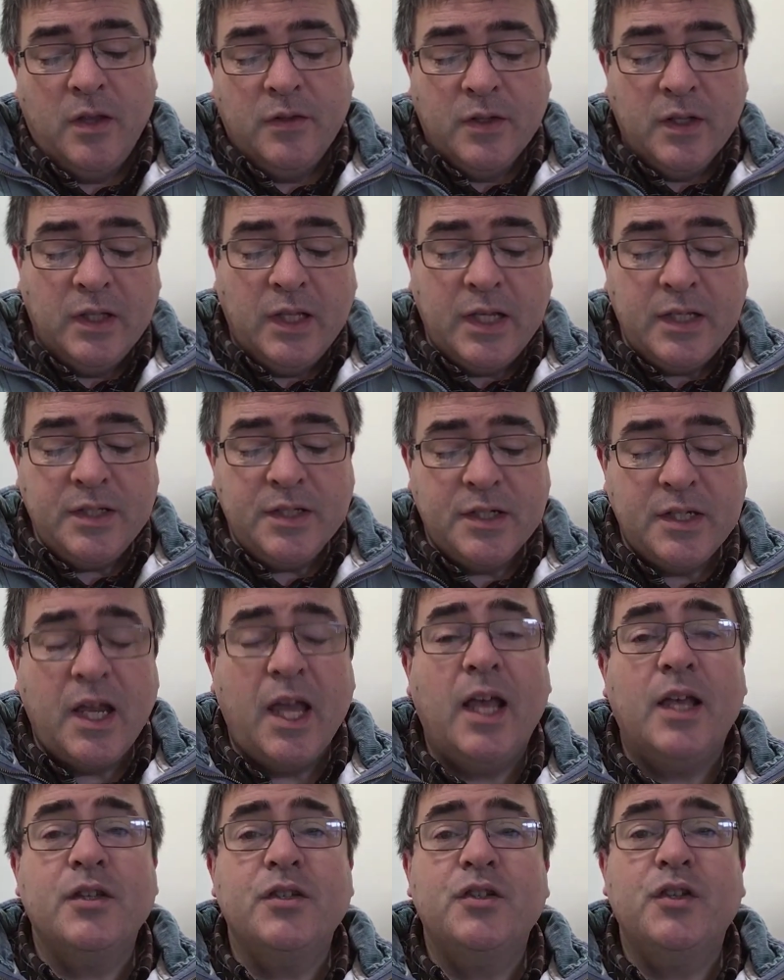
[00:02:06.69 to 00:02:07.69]
The leech
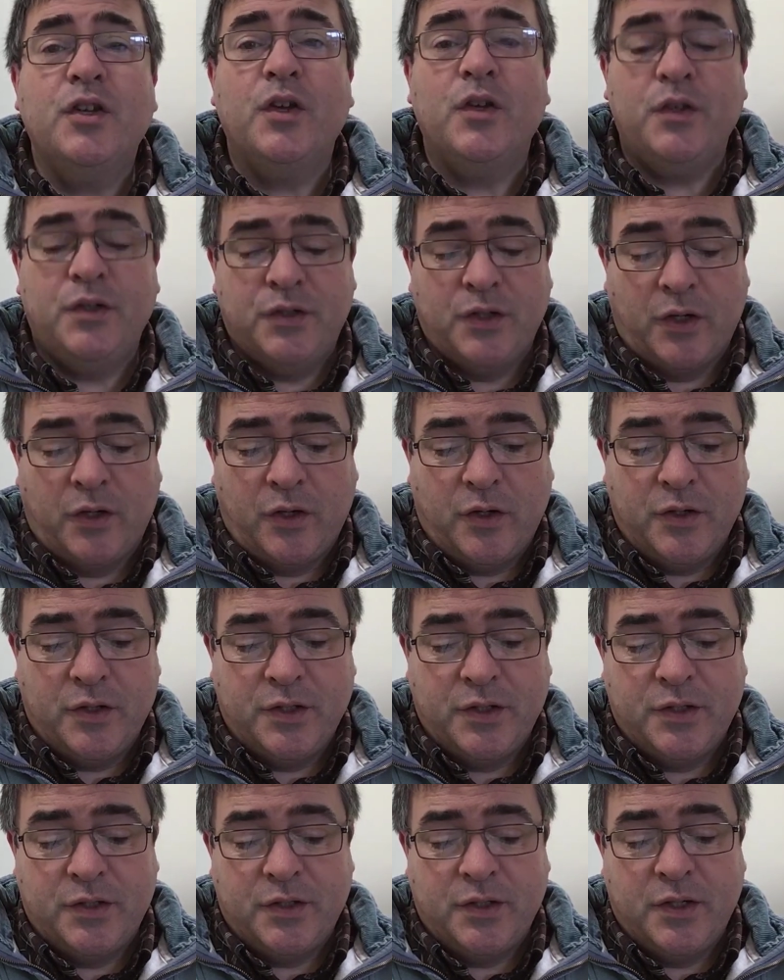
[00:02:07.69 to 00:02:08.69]
has two
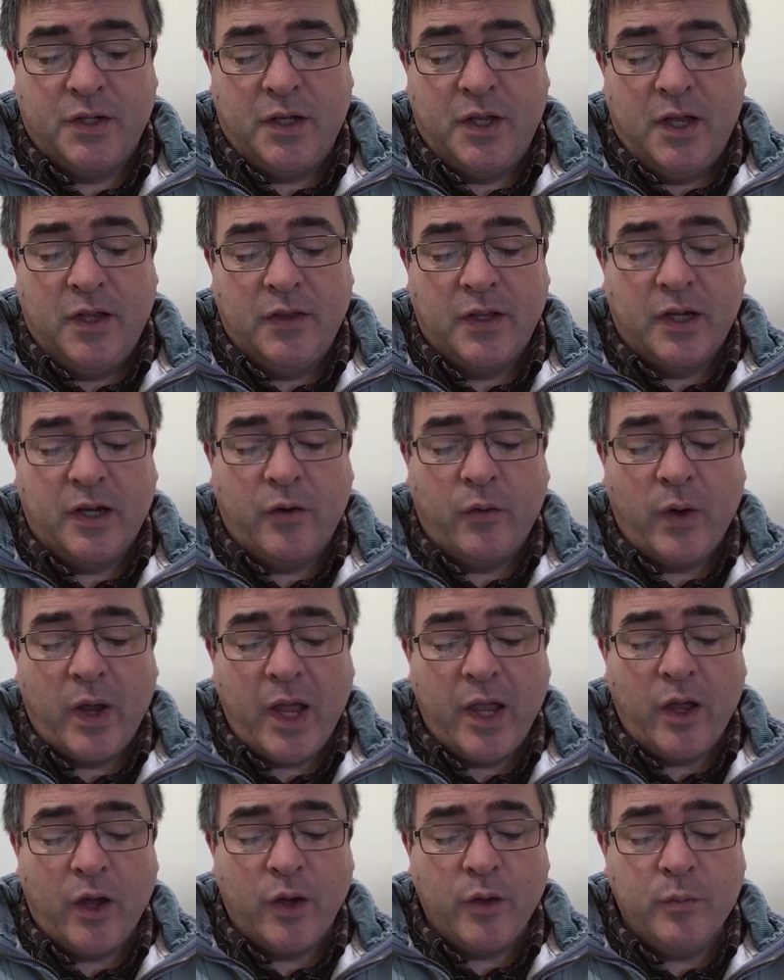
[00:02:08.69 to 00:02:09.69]
suckers that
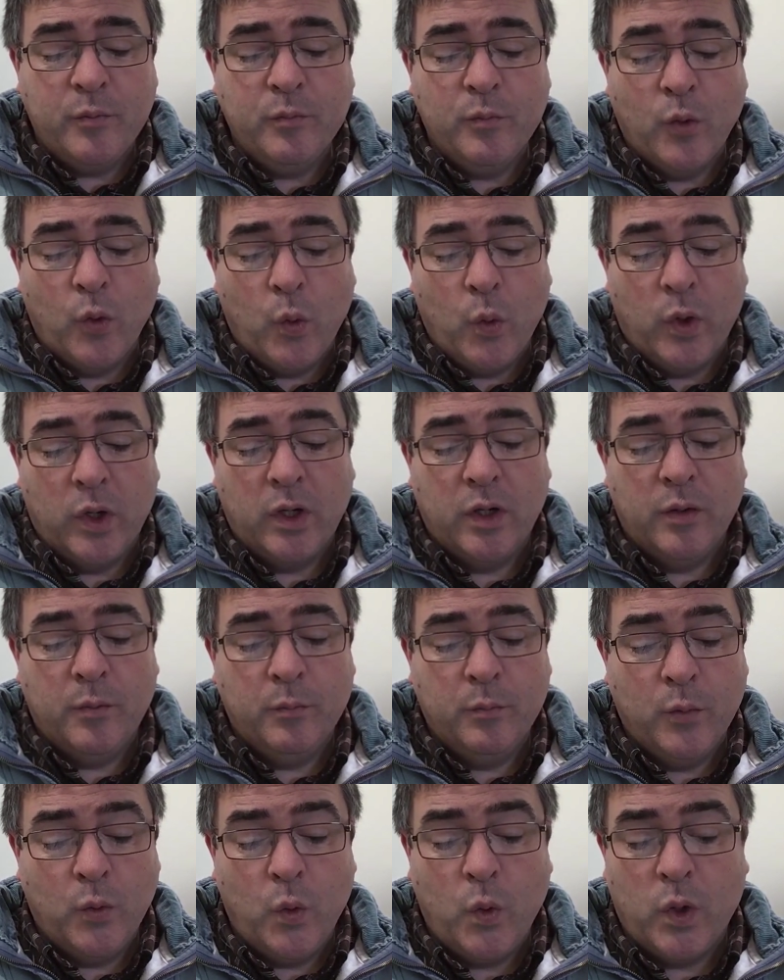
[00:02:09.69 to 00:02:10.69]
cry out, more,
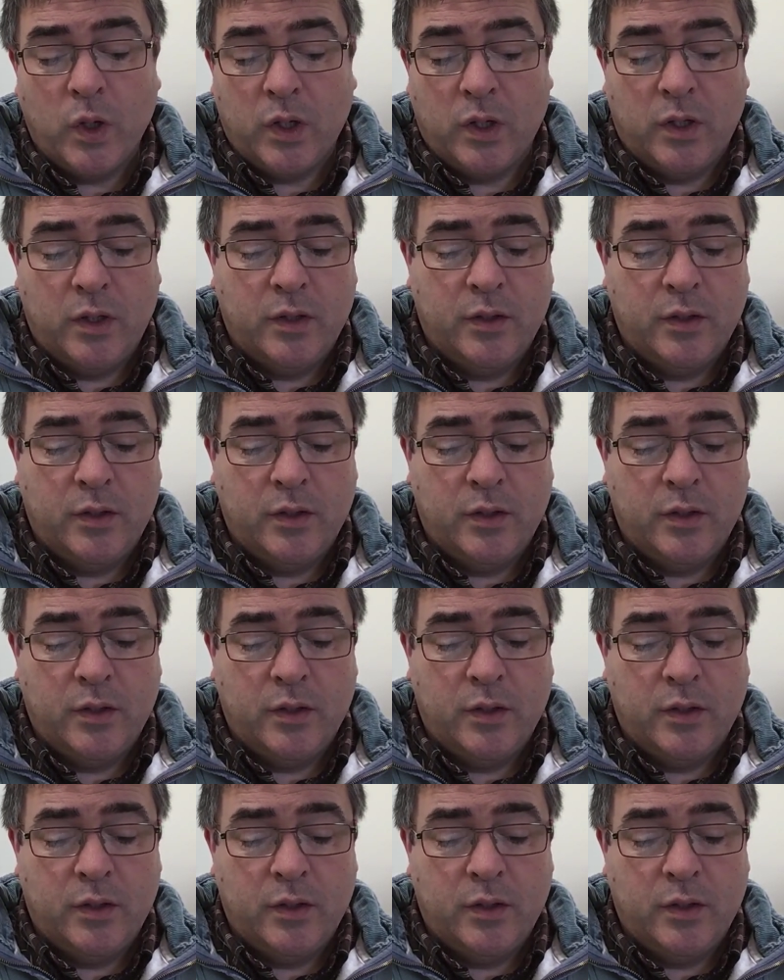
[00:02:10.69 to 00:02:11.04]
more.